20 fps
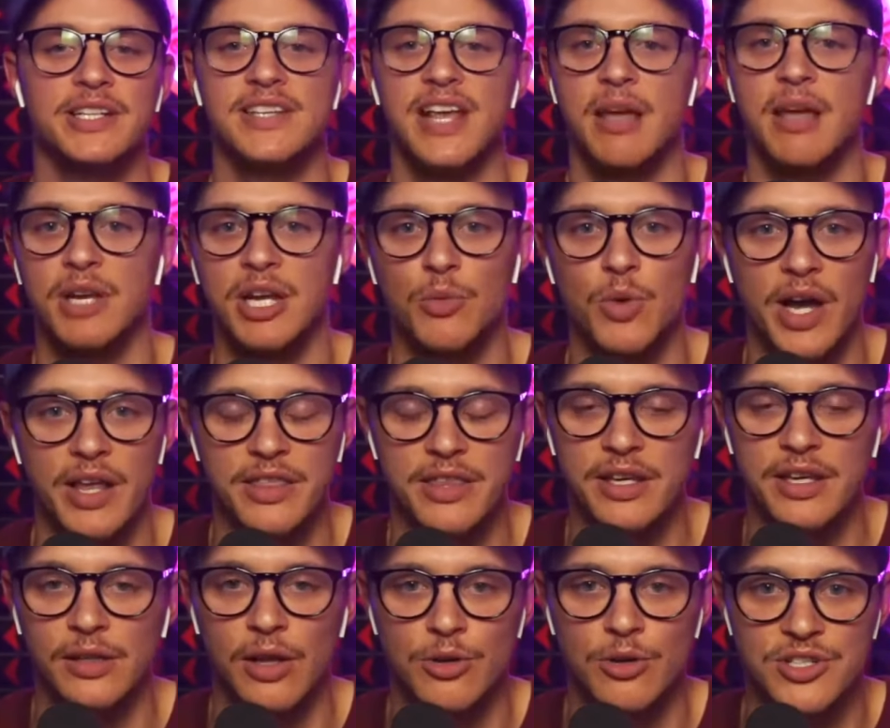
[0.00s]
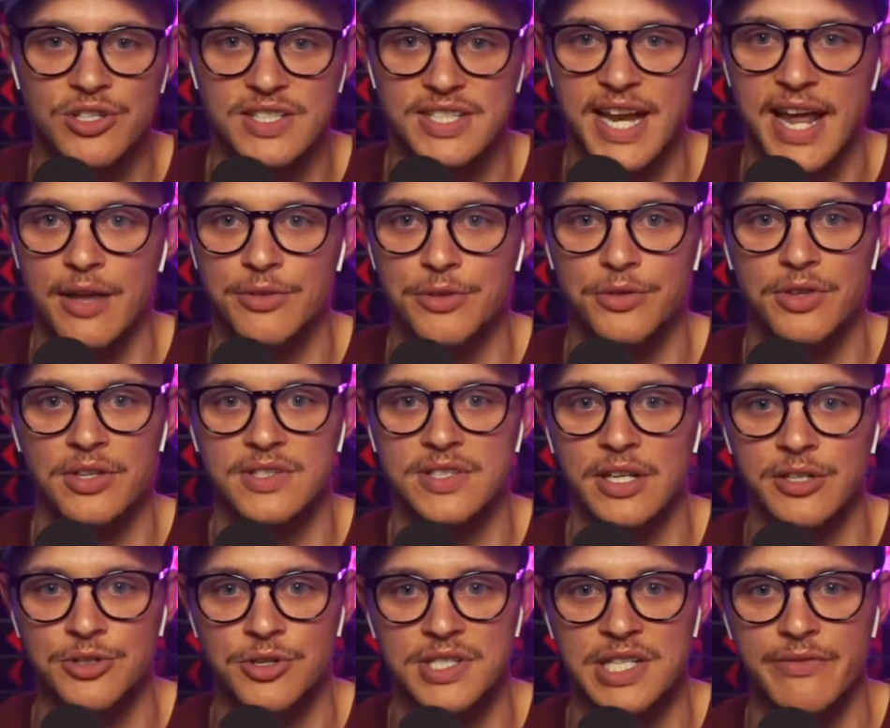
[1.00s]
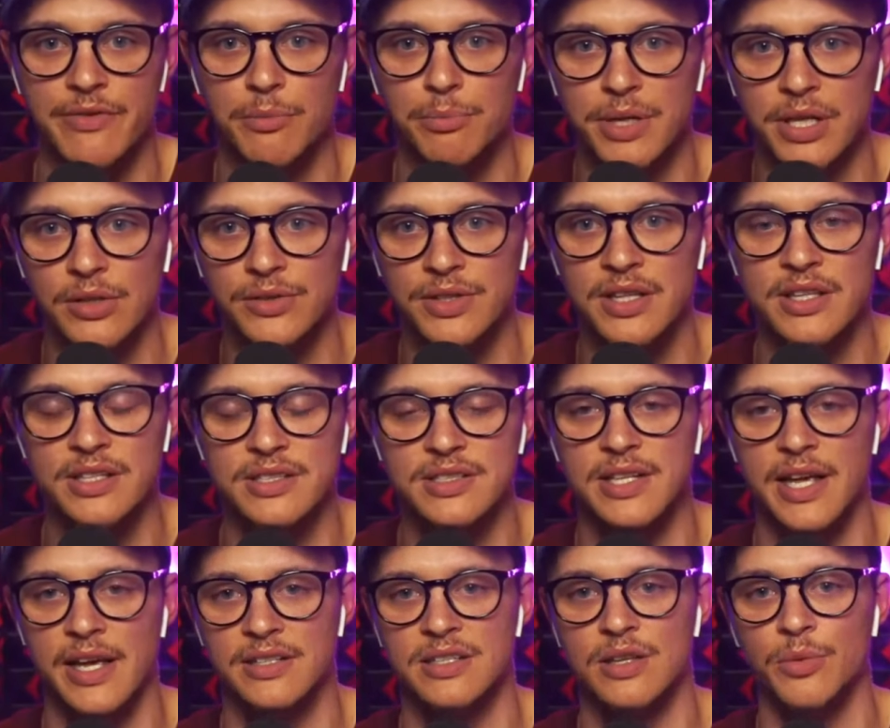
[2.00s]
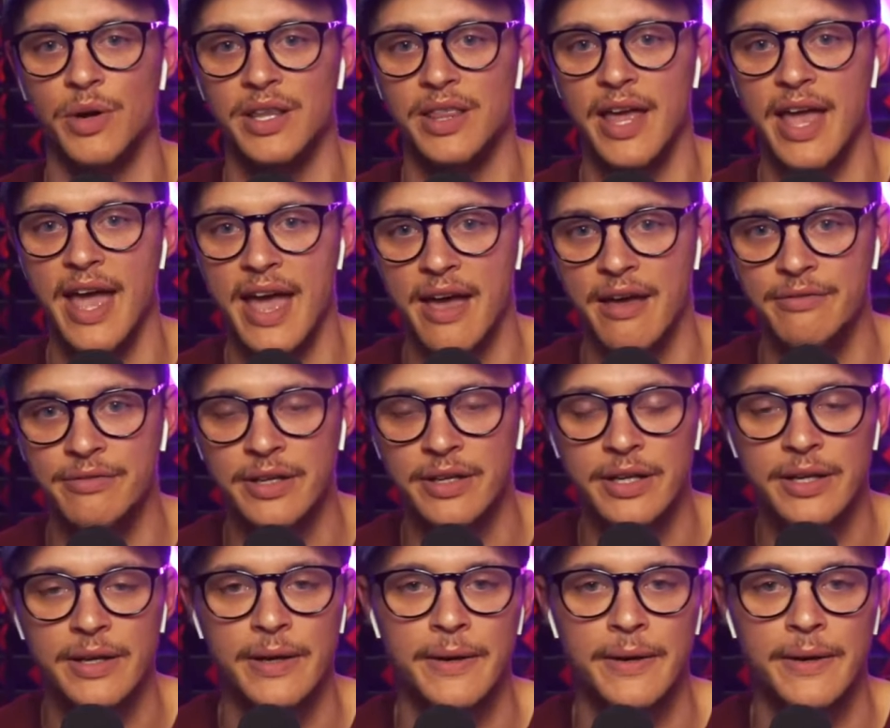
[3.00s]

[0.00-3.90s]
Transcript: examining why theologians down through the centuries have appealed to this text the way they have.